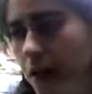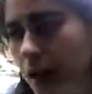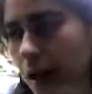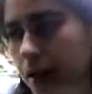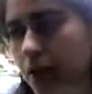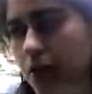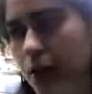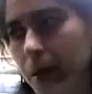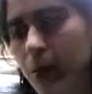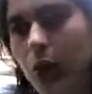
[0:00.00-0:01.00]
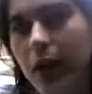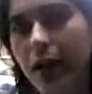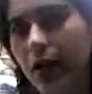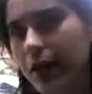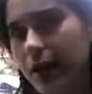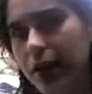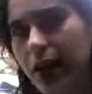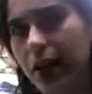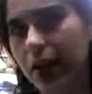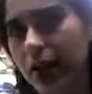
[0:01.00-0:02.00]
I used to be more angry,
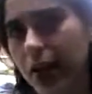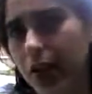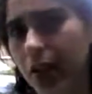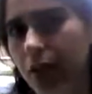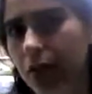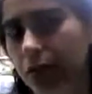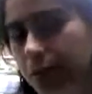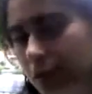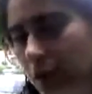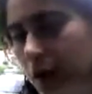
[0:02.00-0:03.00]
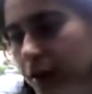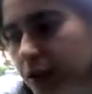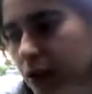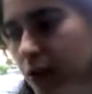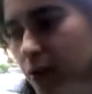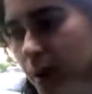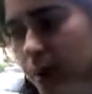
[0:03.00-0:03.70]
and I used to lose my